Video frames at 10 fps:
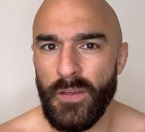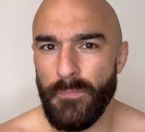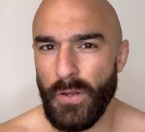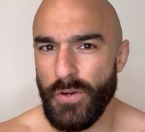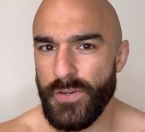
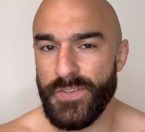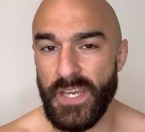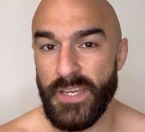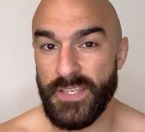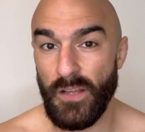Because you've set
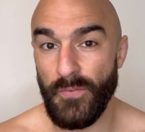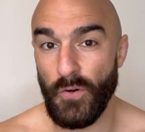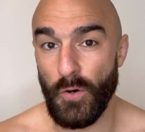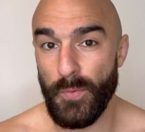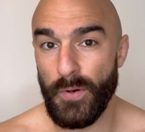yourself
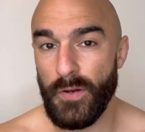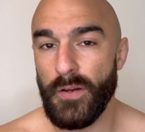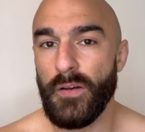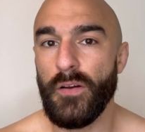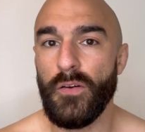
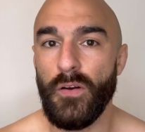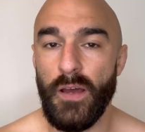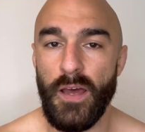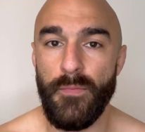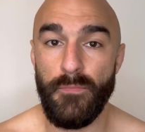
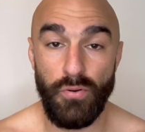up